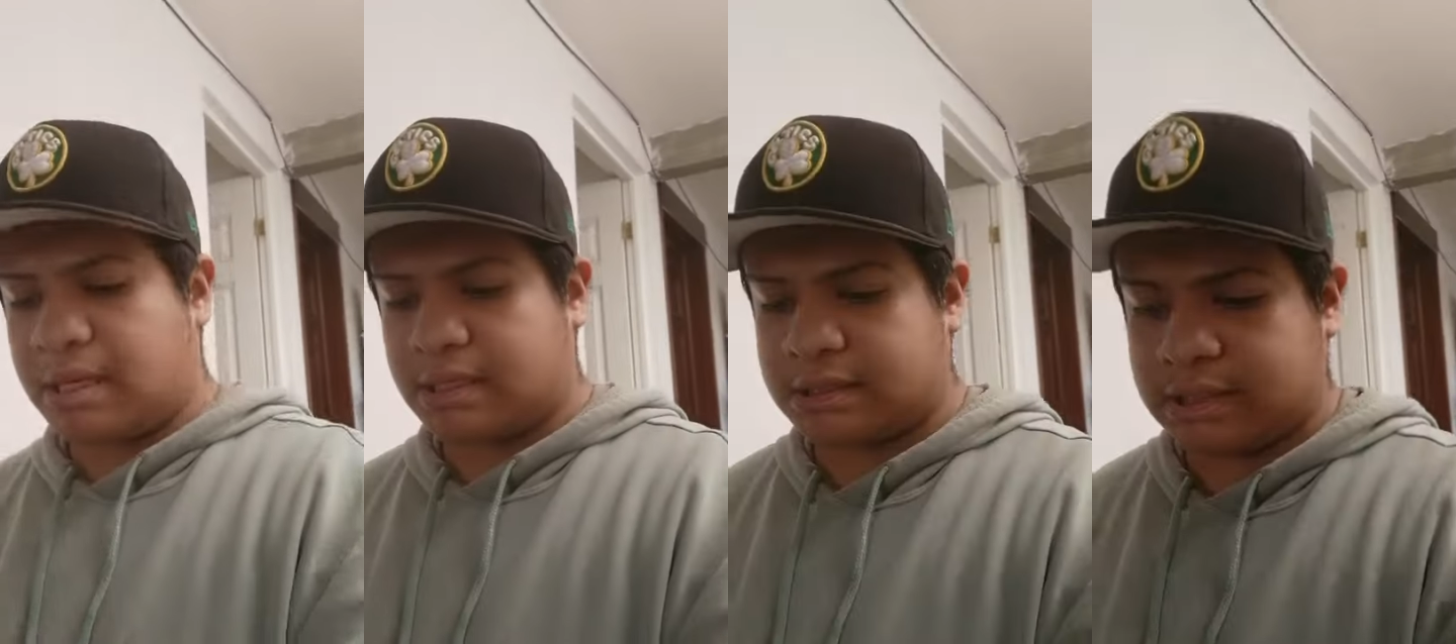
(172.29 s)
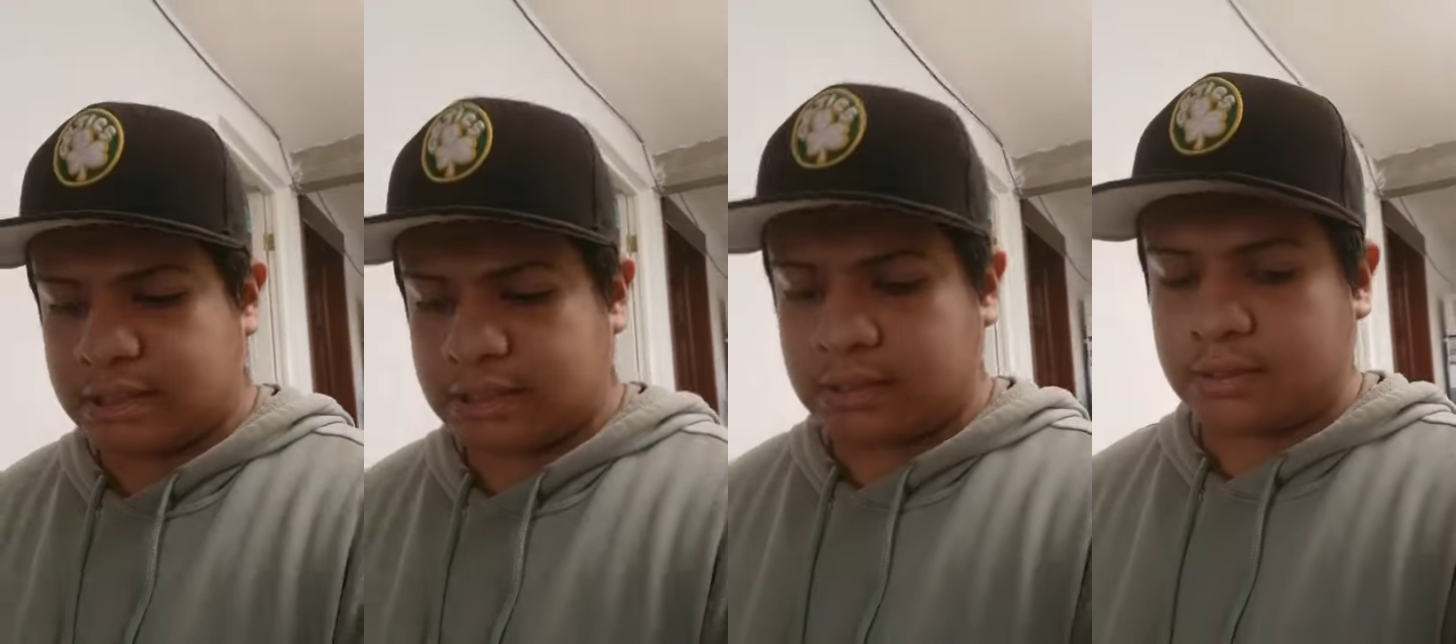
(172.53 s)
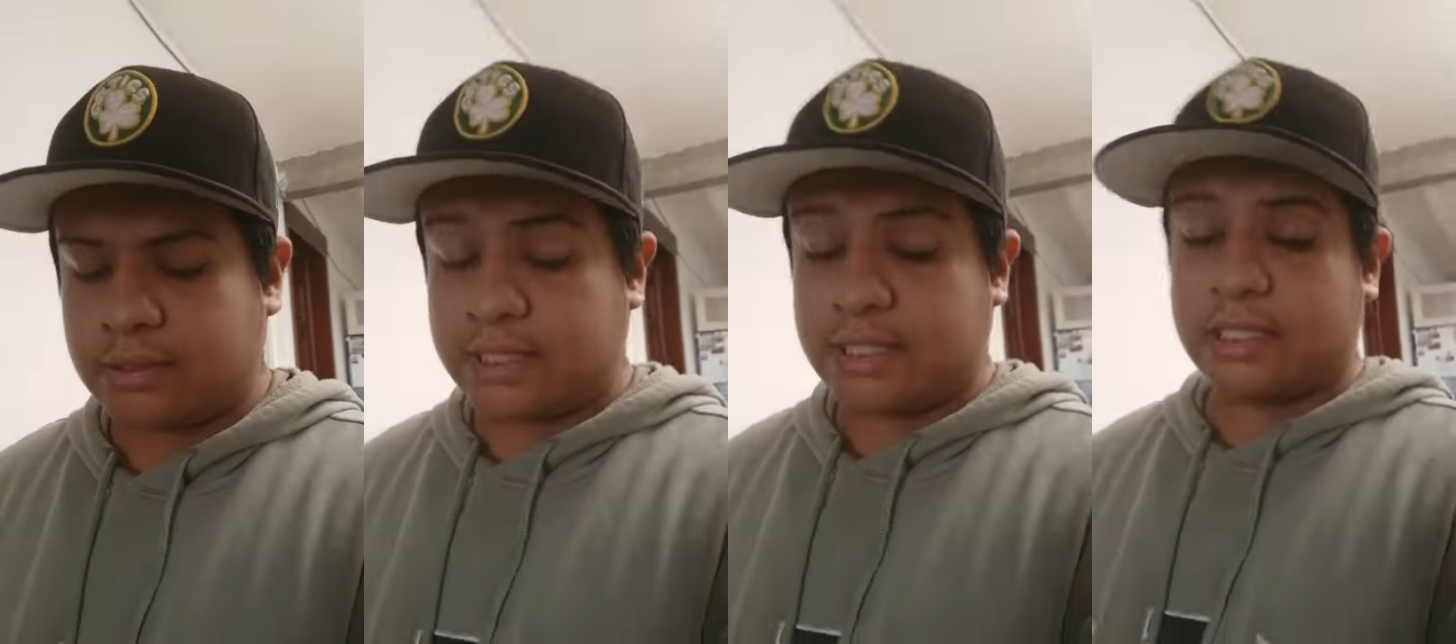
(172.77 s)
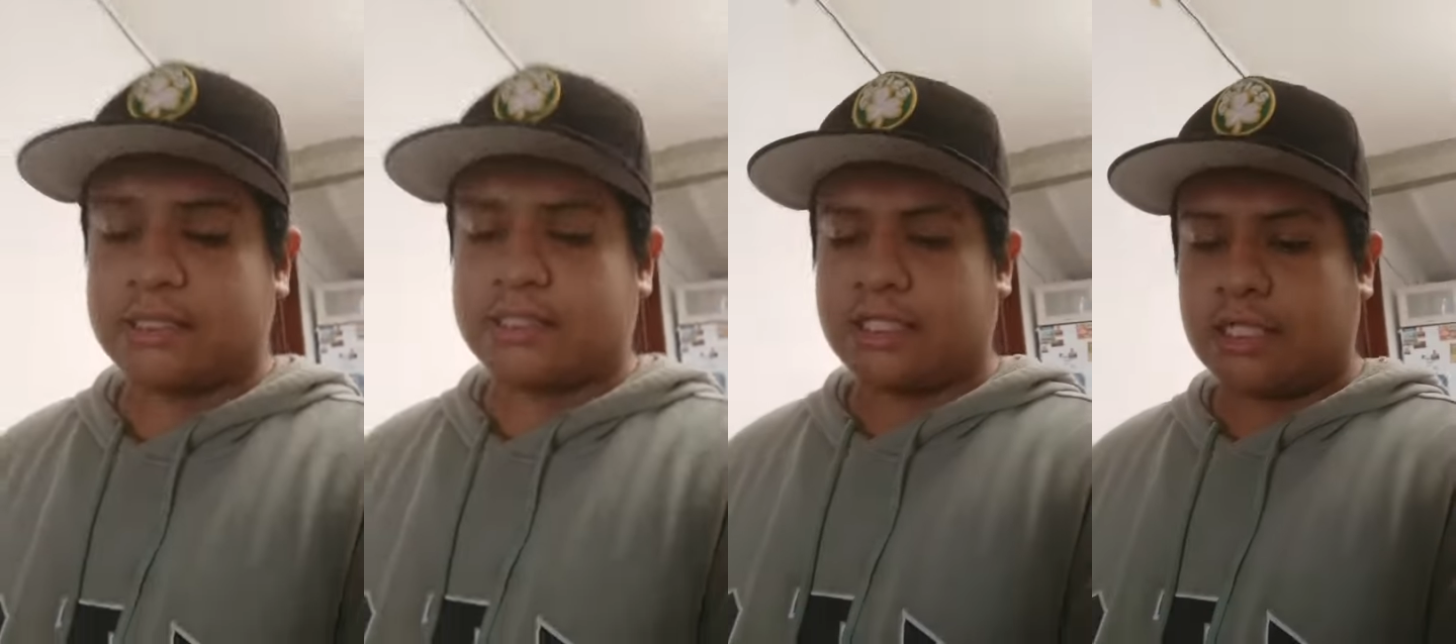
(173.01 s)
Mexico,
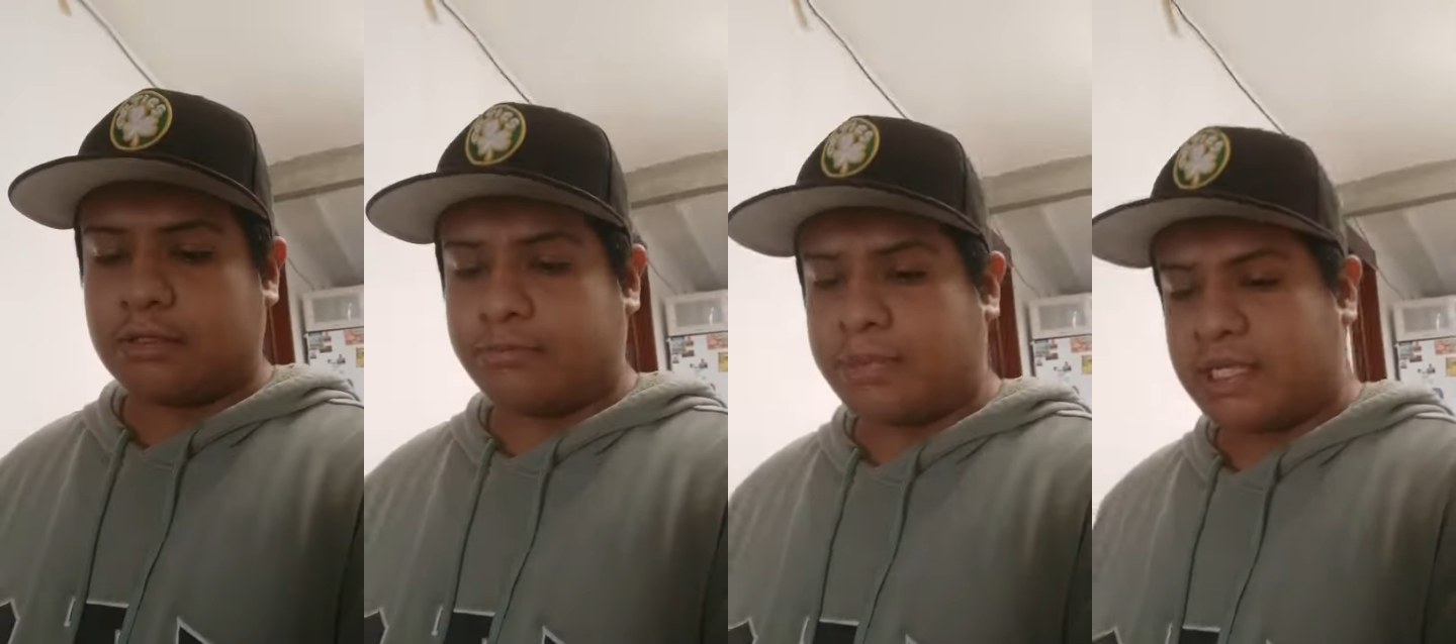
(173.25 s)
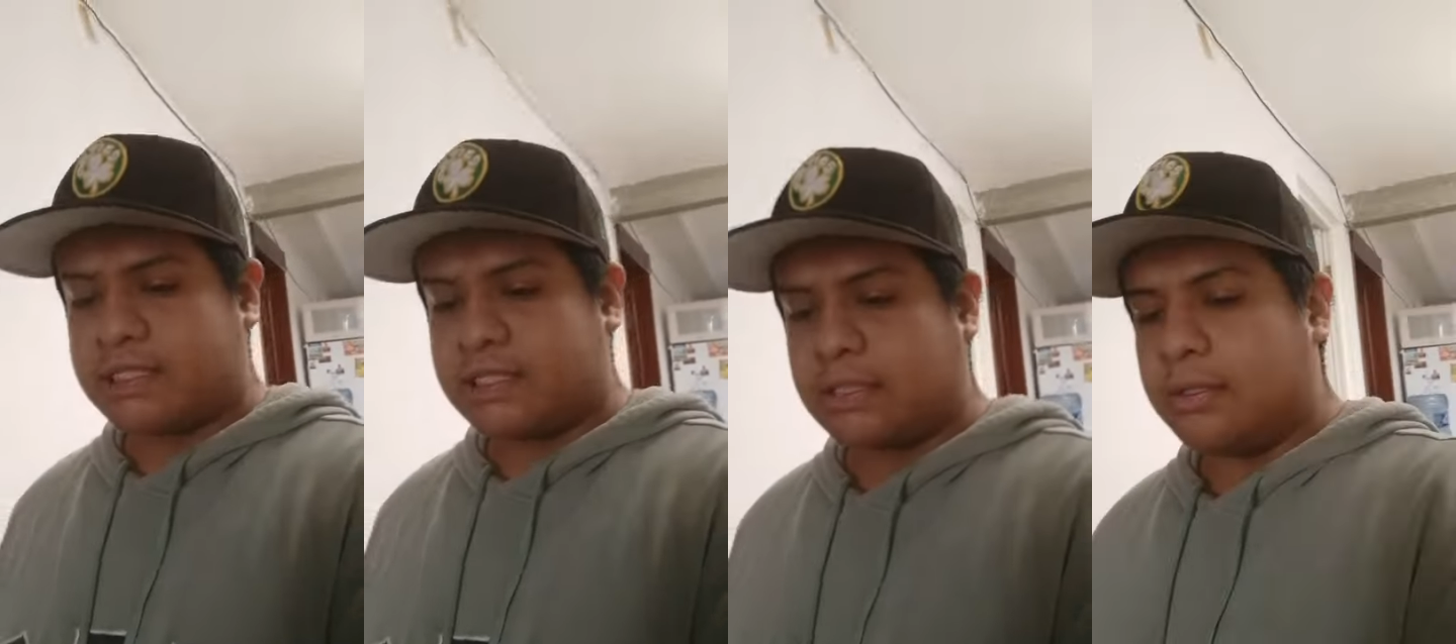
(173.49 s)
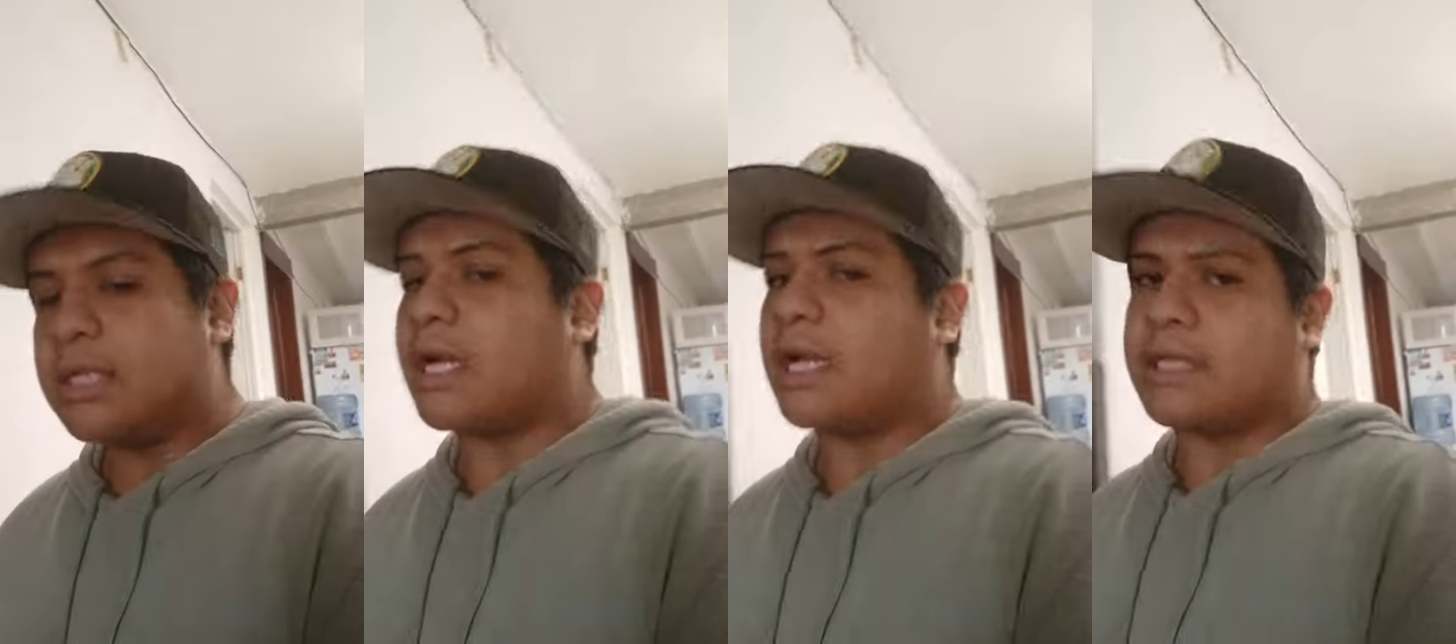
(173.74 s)
in the state of Mexico,